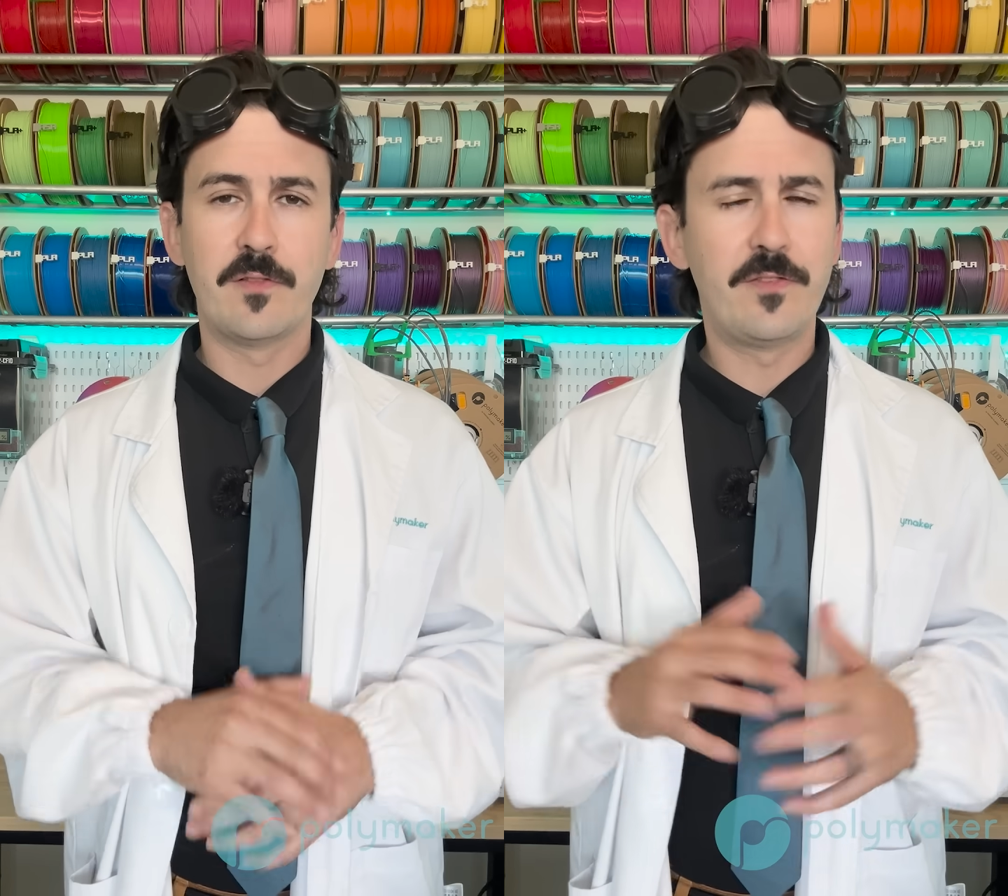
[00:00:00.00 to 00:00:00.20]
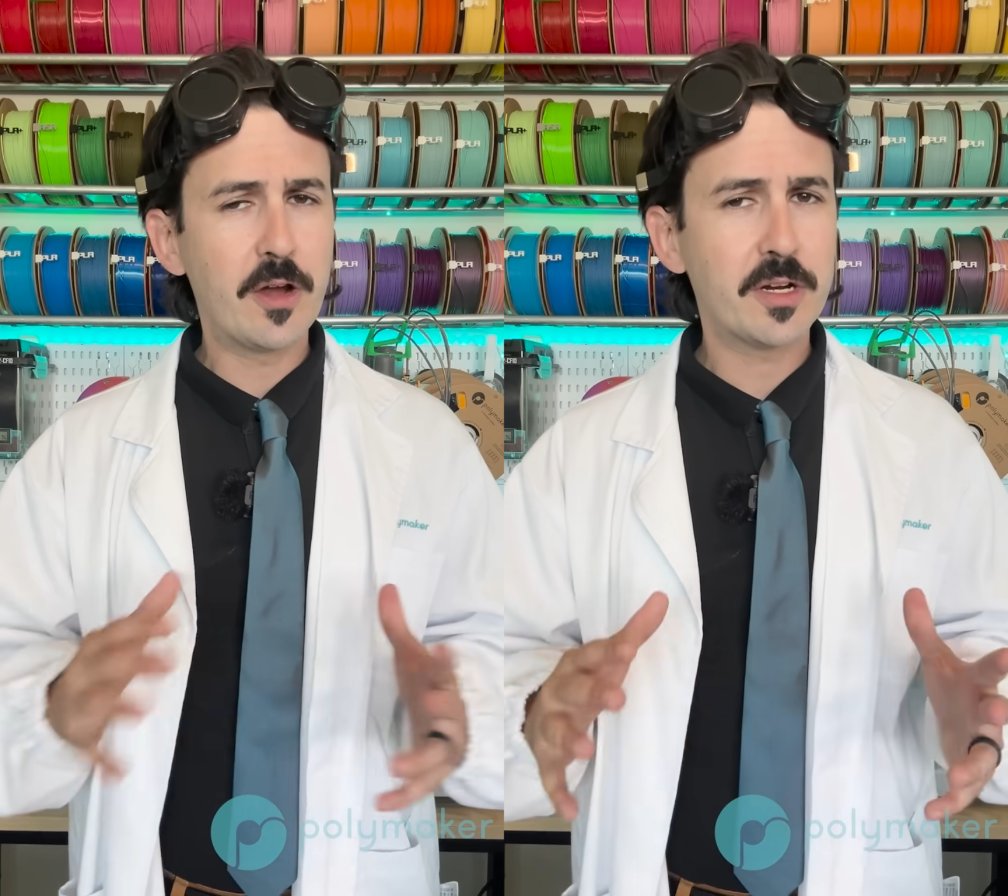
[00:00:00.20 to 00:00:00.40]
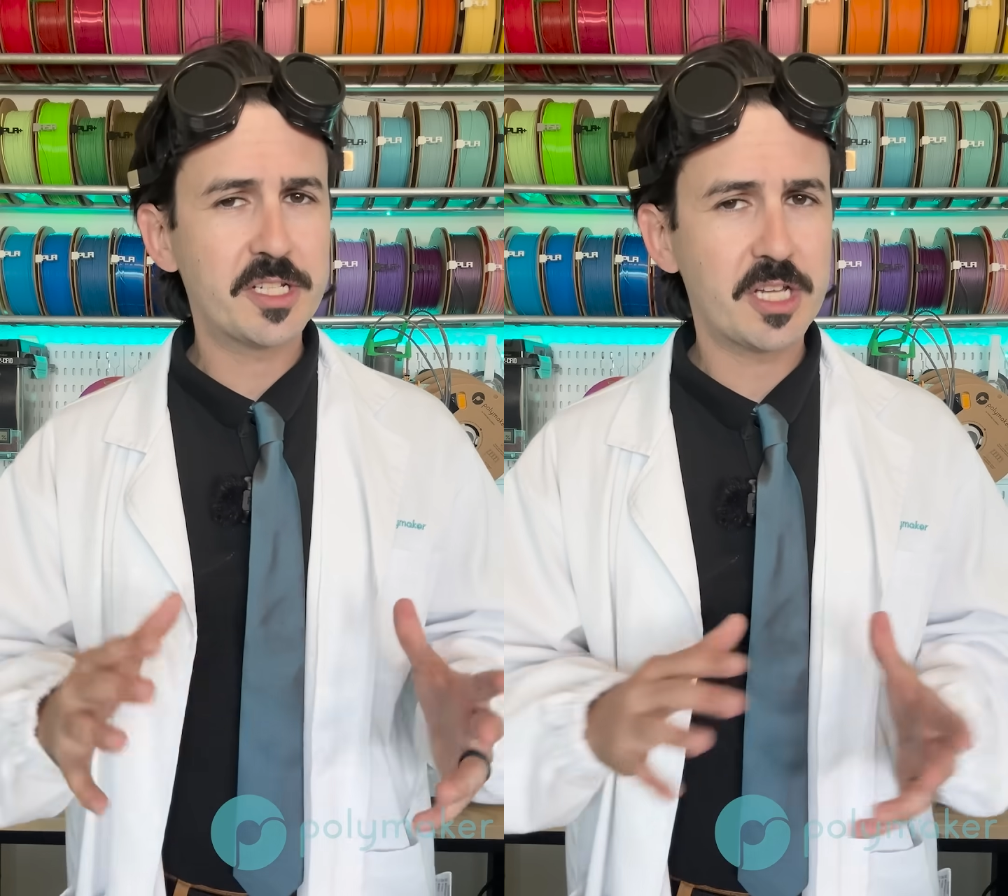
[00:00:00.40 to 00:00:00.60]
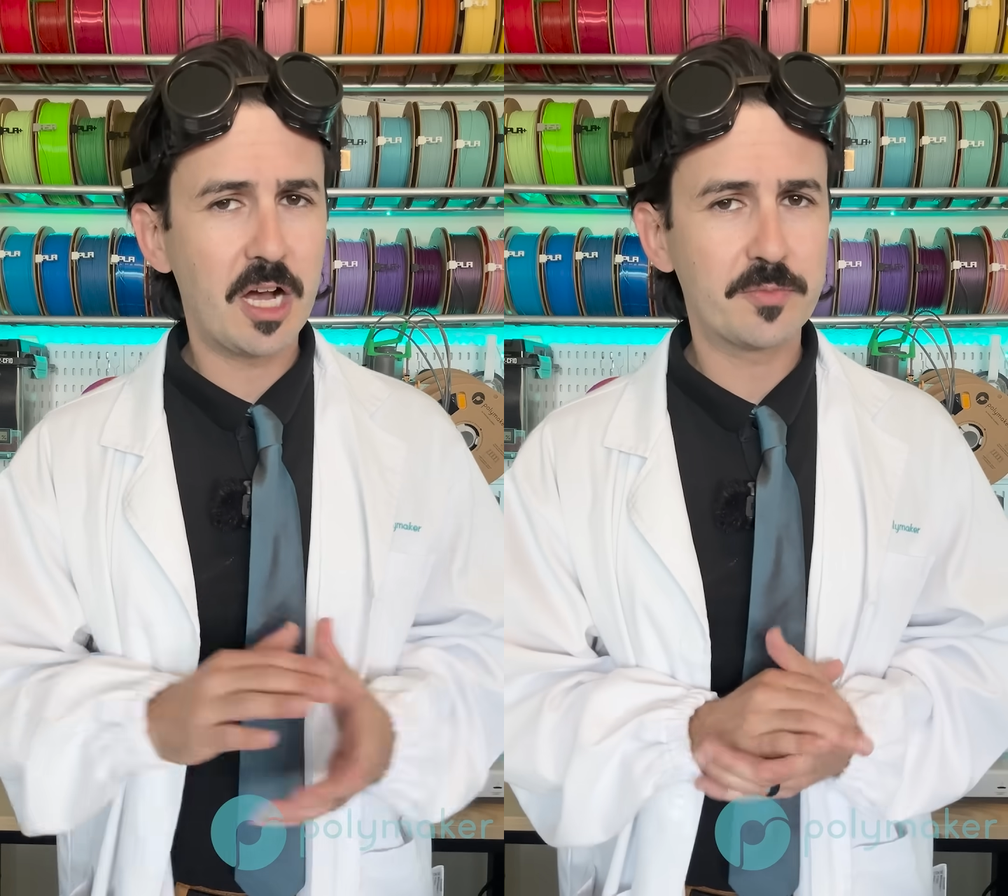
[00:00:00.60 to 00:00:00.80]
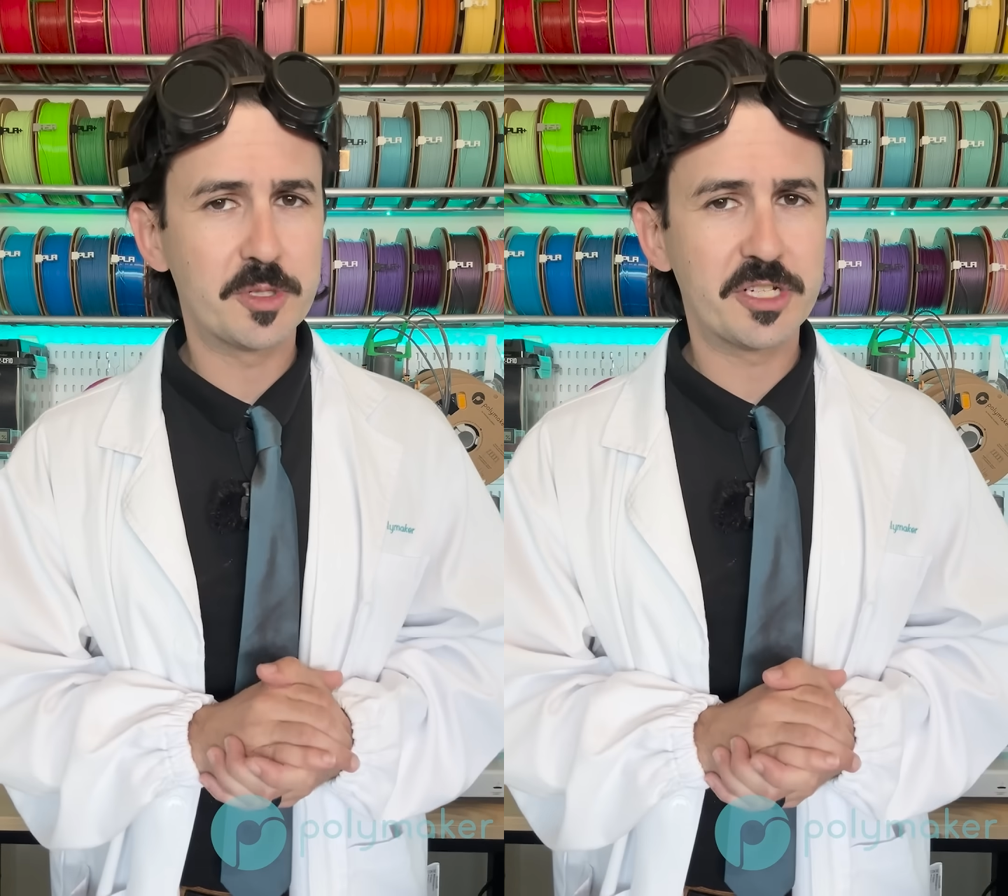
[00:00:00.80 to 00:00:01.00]
Very
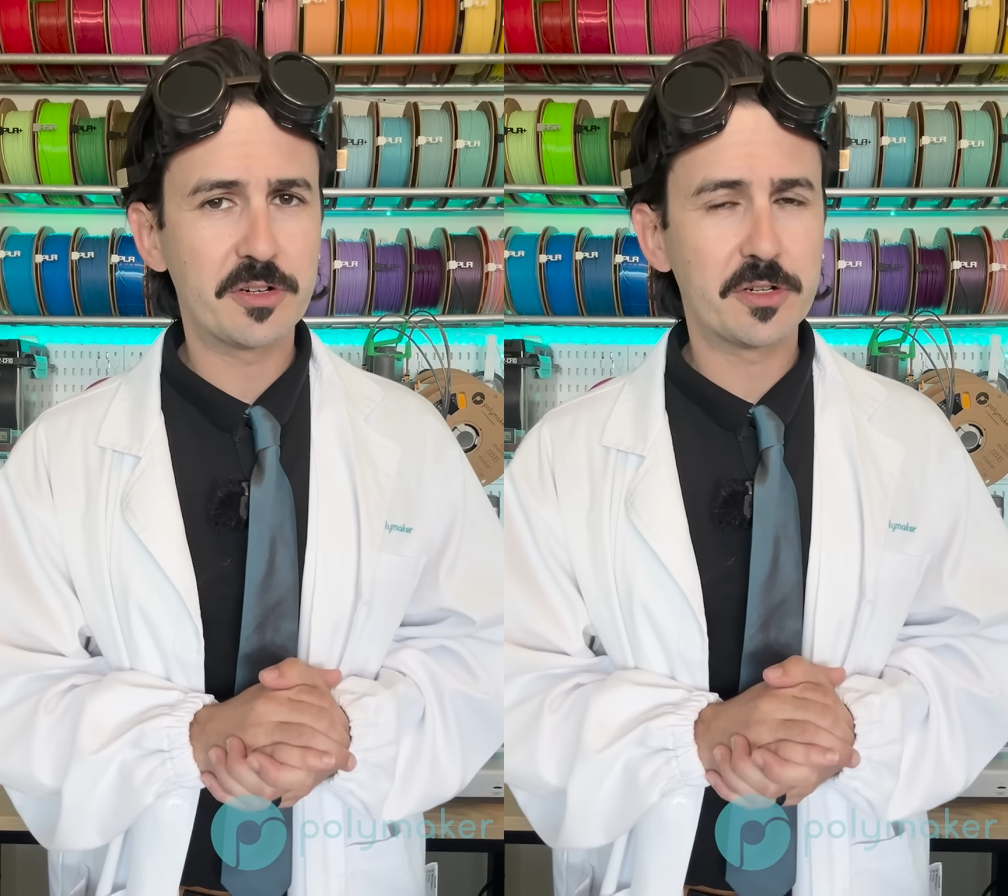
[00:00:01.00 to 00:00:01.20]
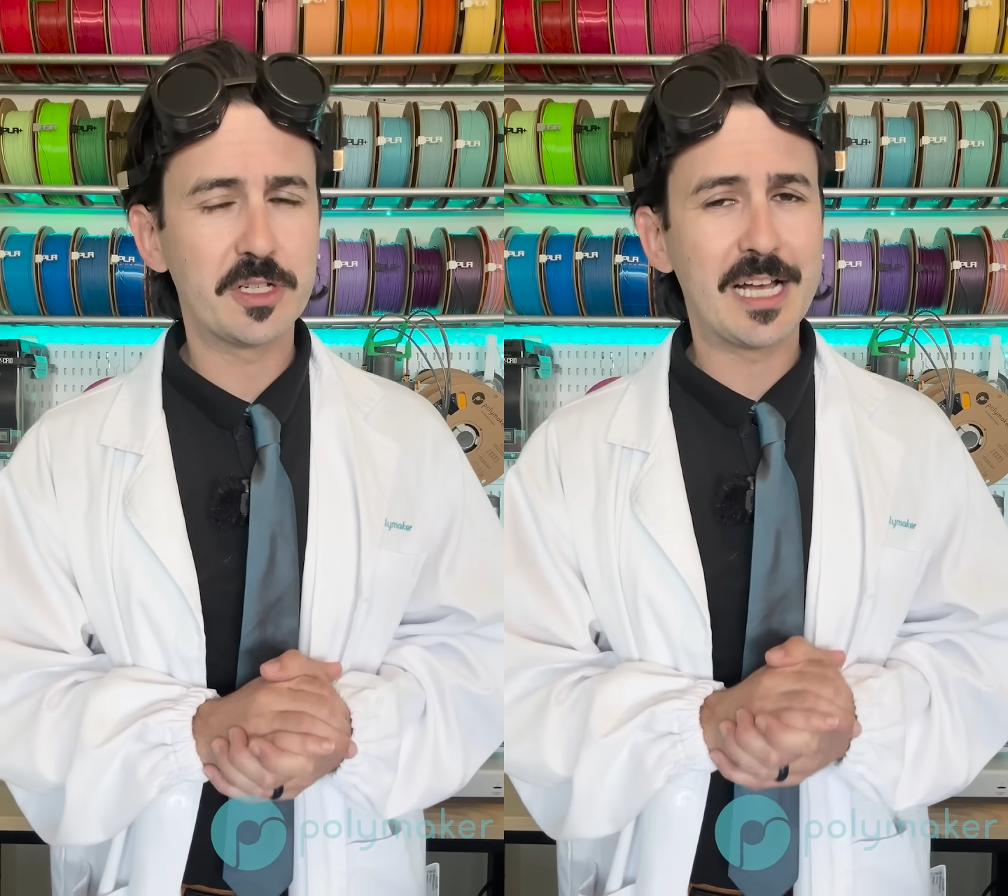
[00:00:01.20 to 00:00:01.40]
soft material